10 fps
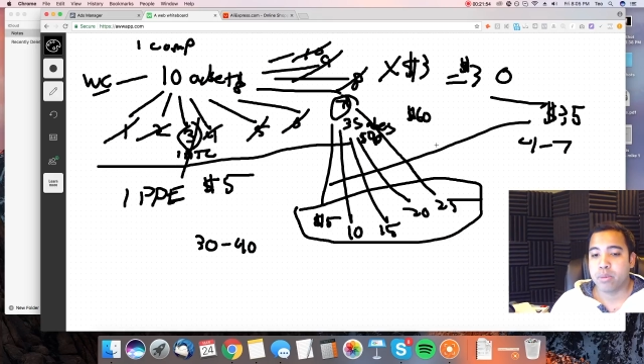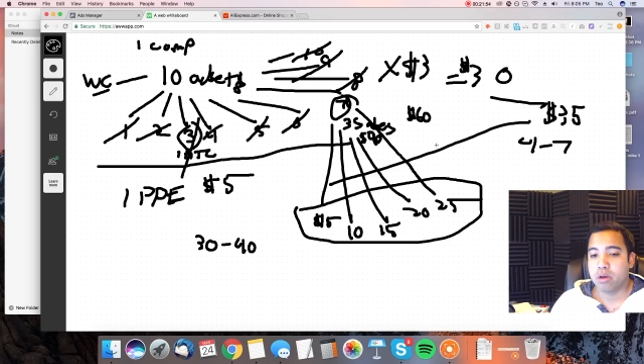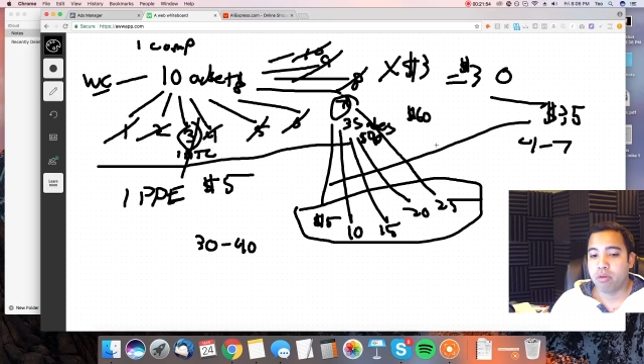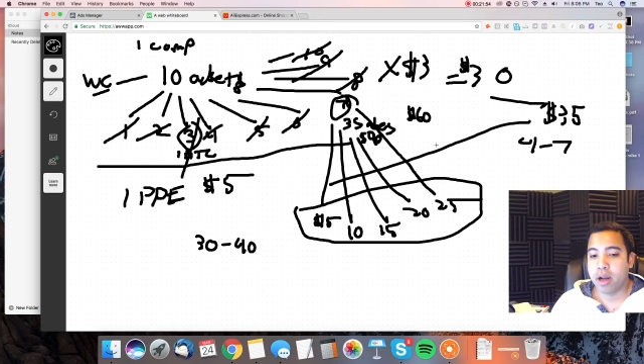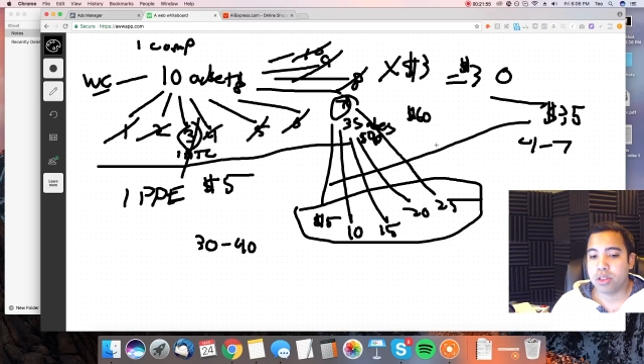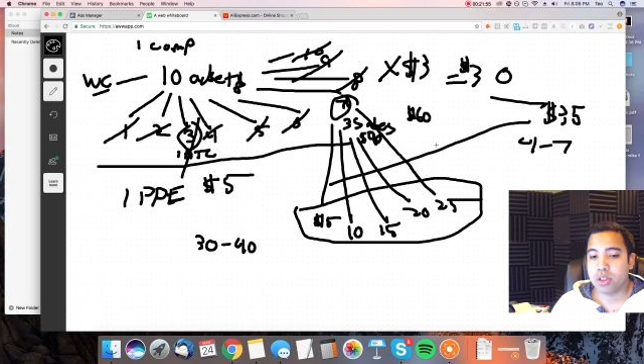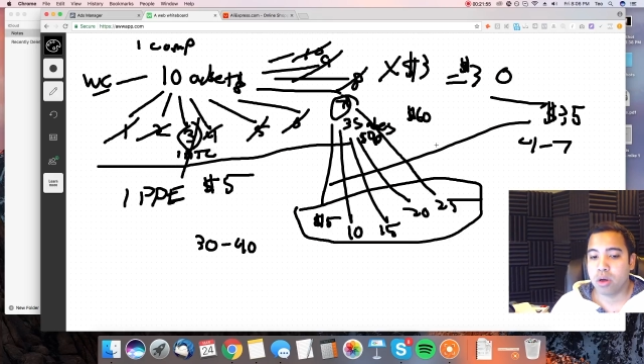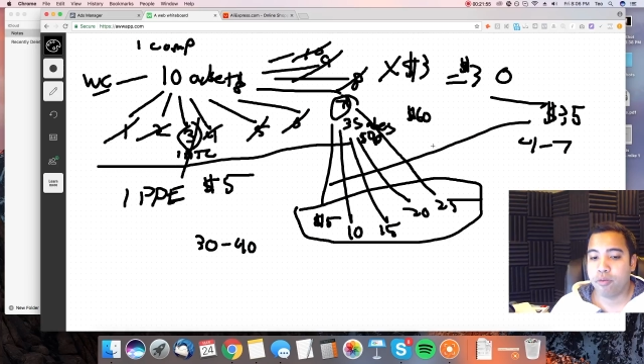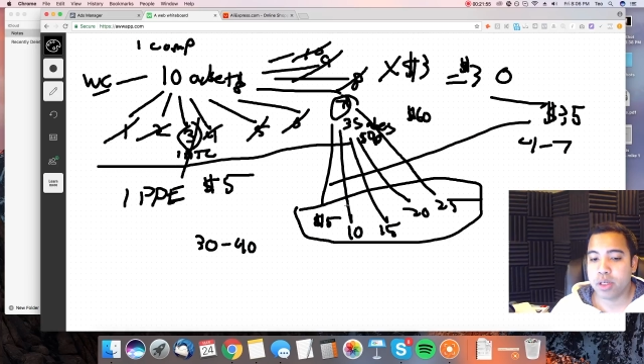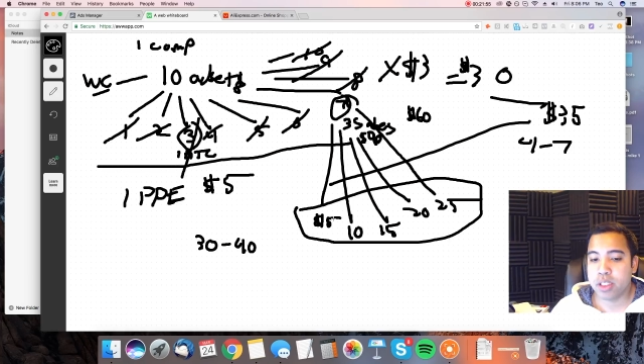Right? So
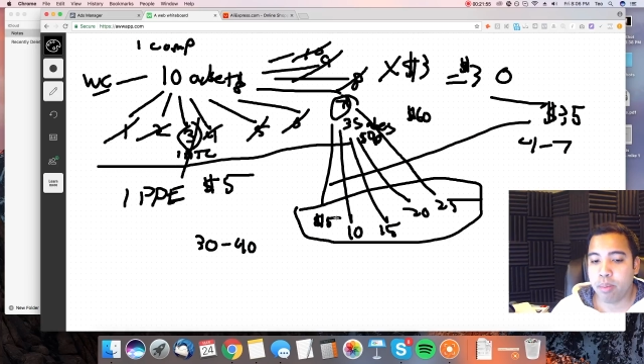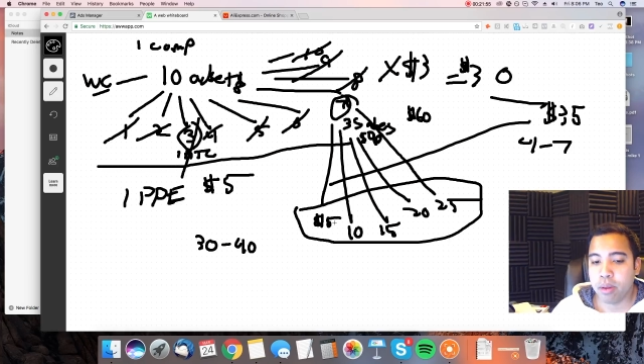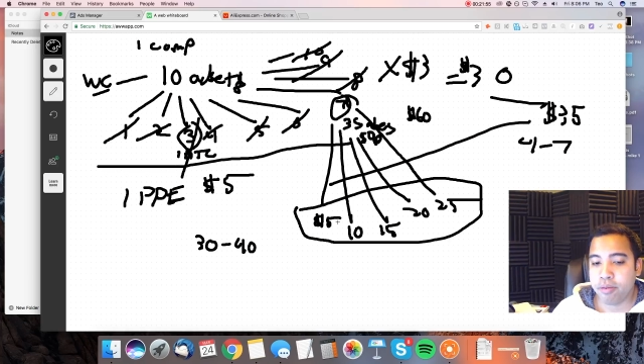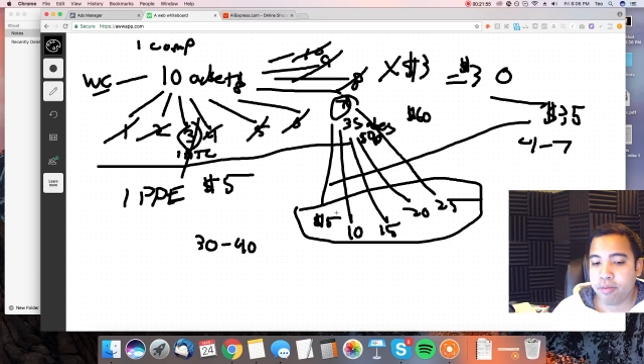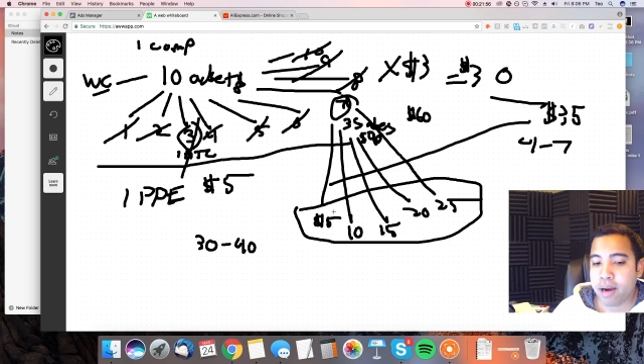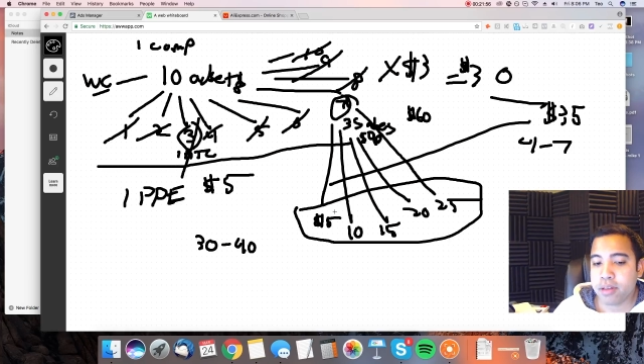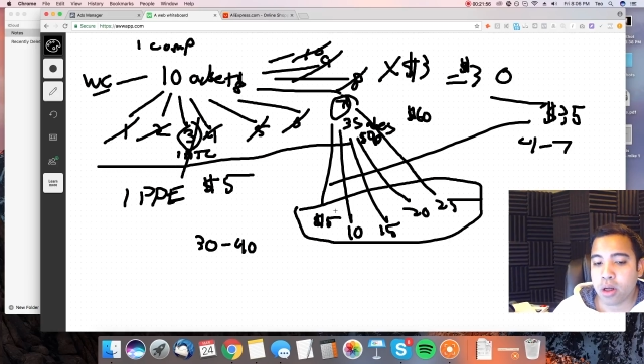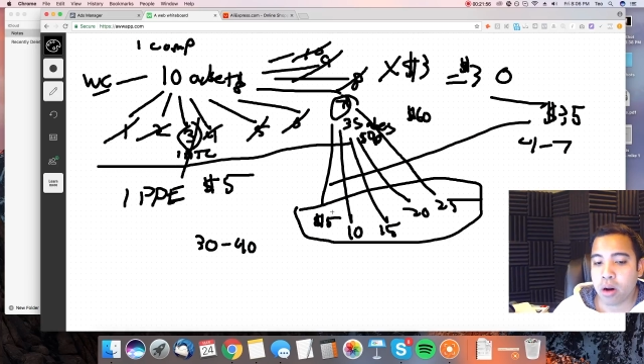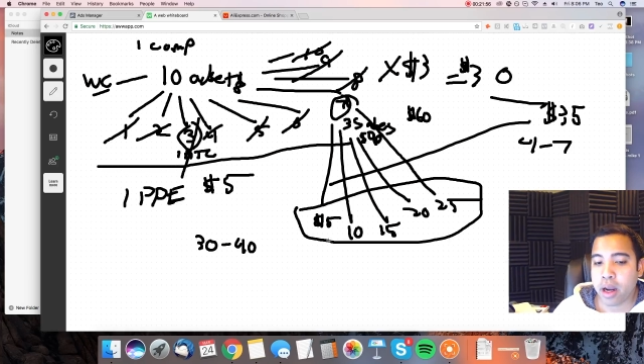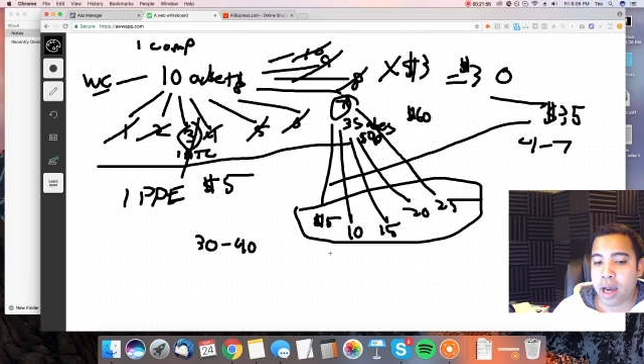for example, the
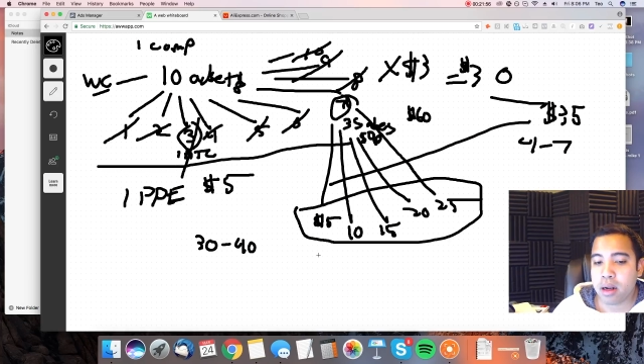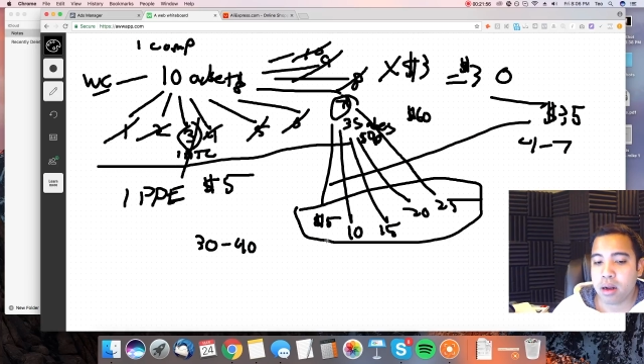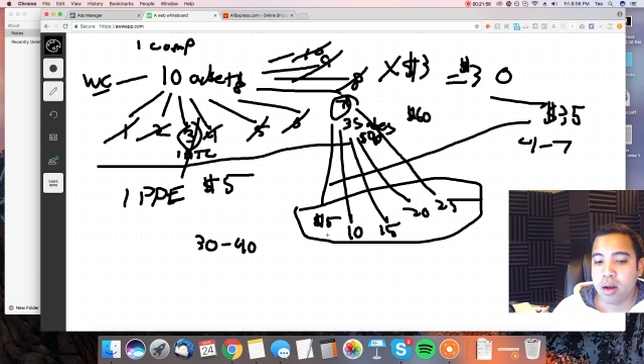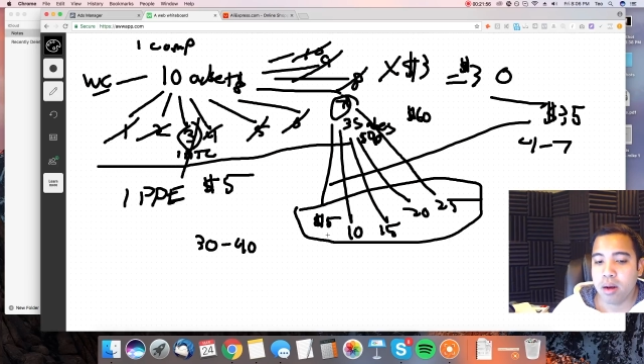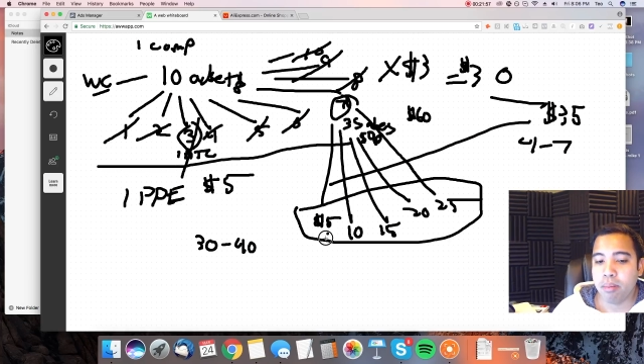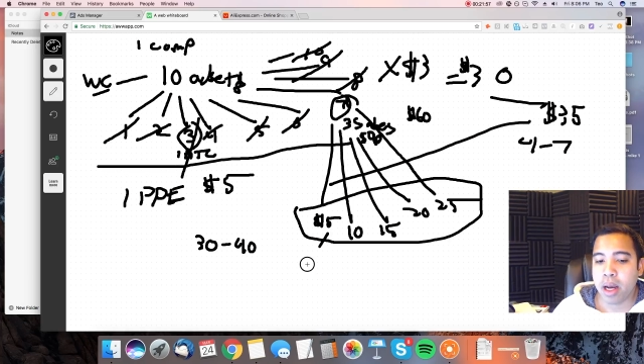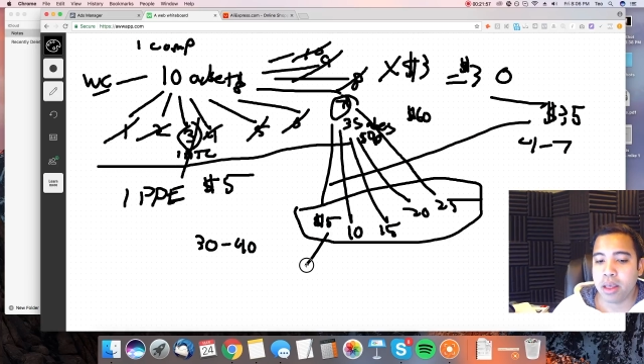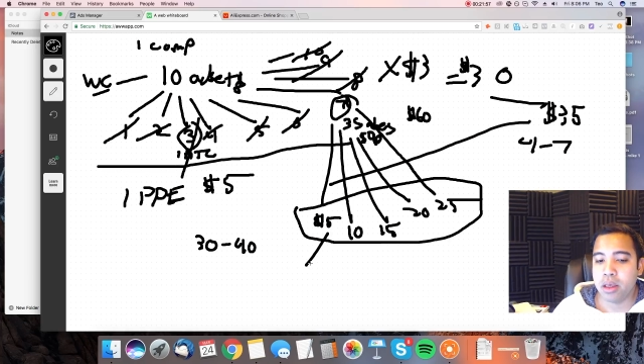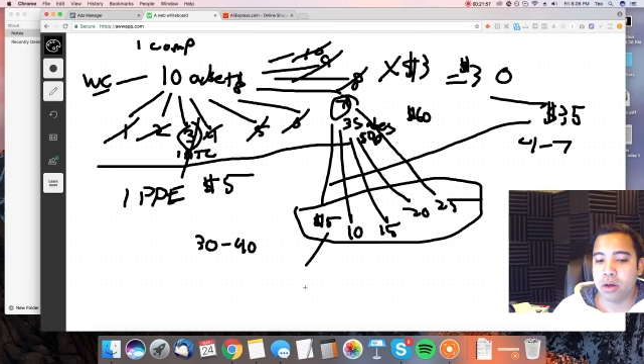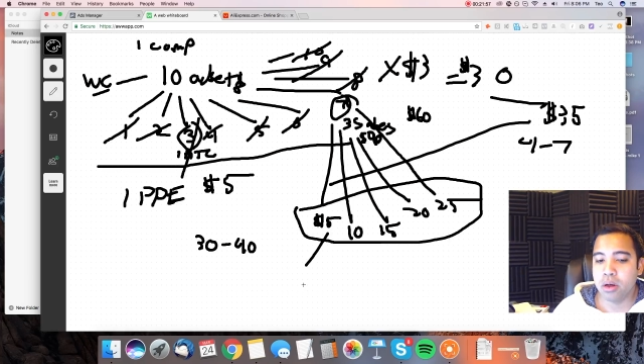$5 ad might
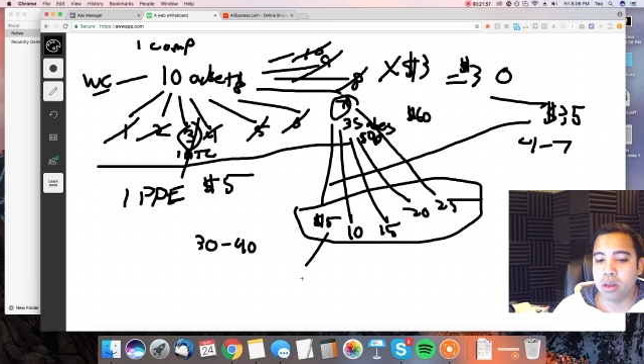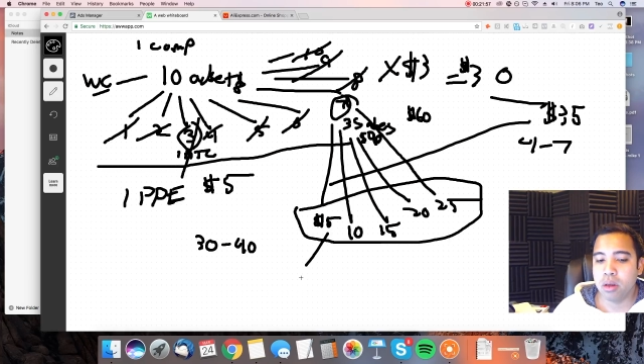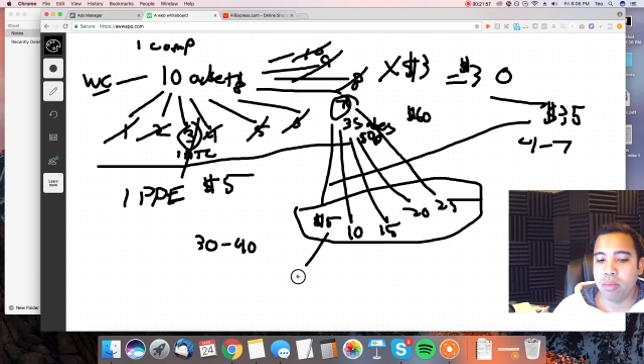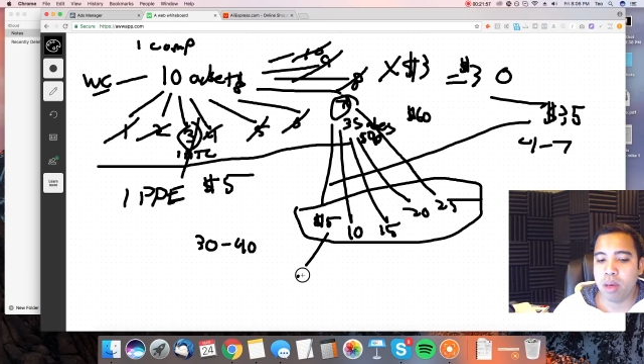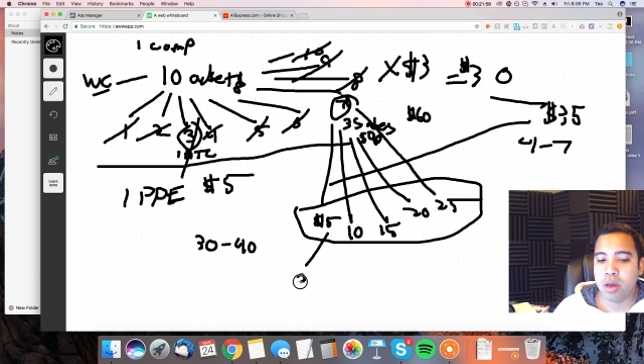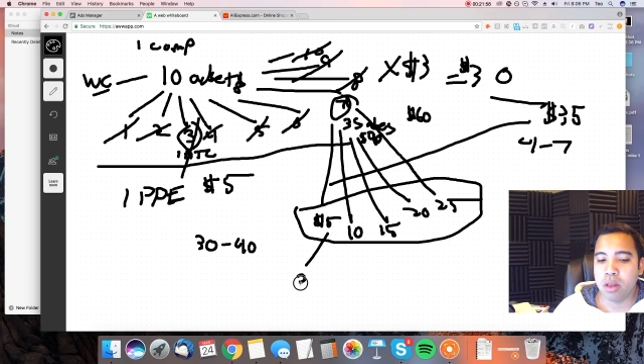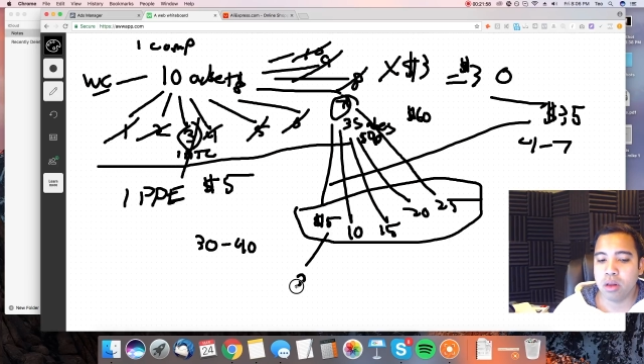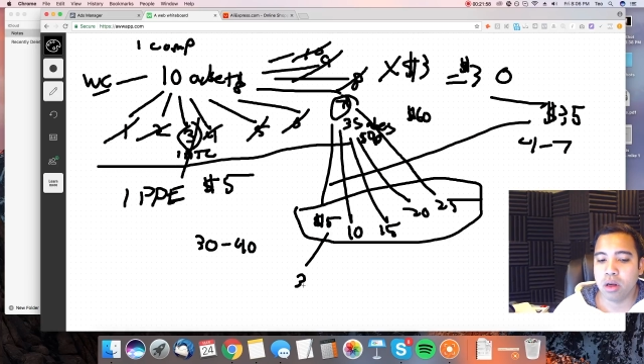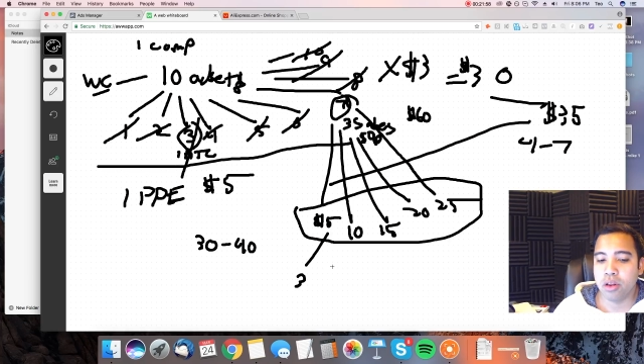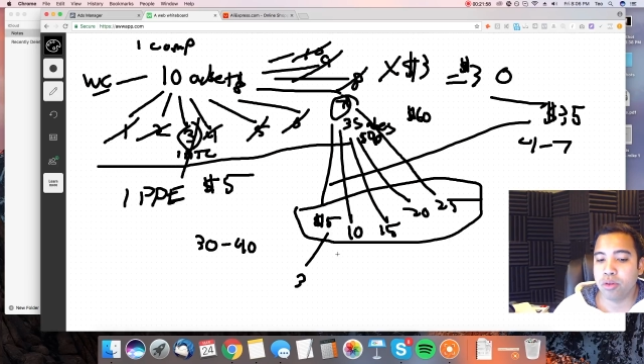yield maybe
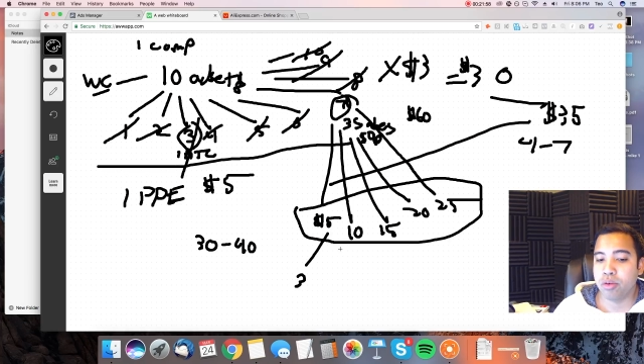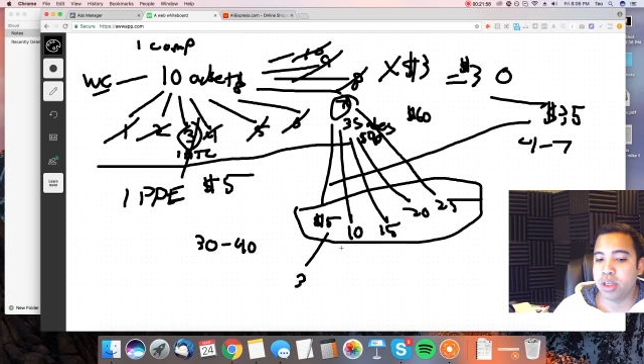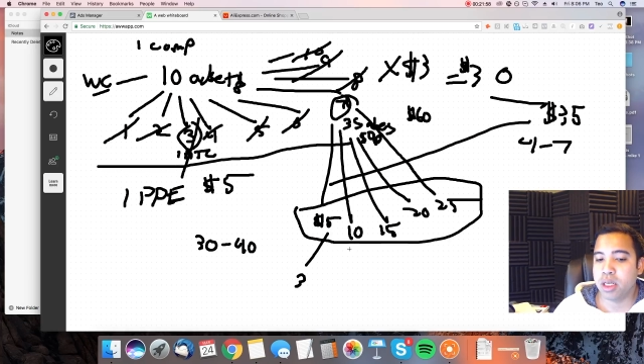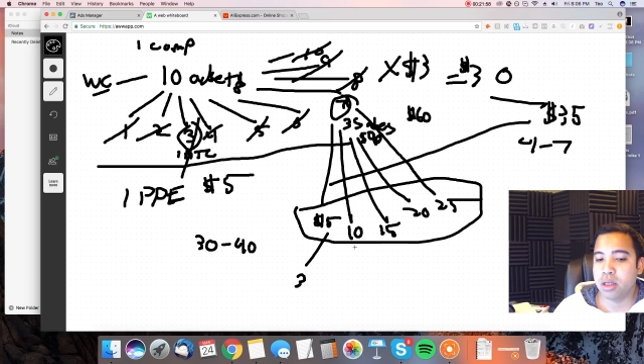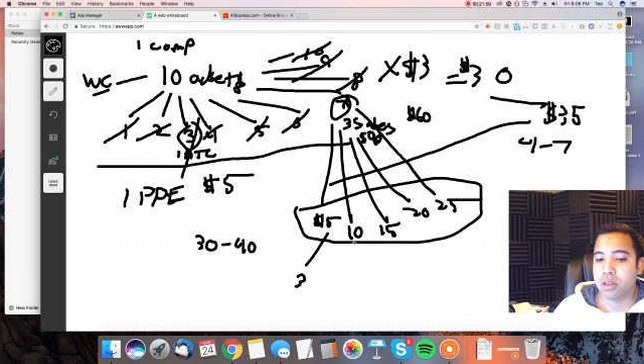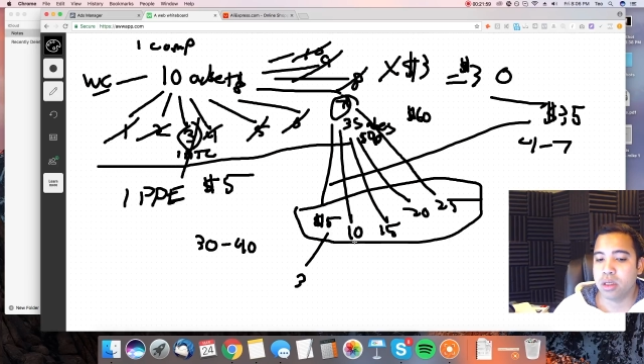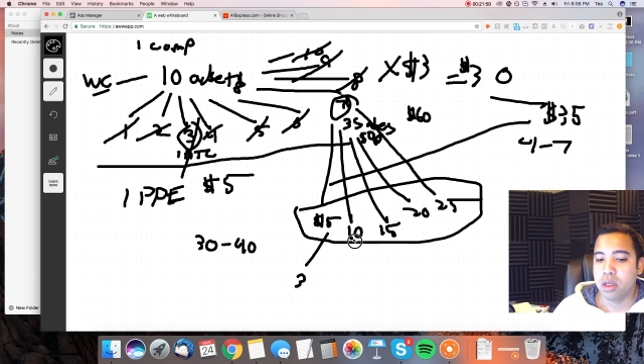another 3 sales.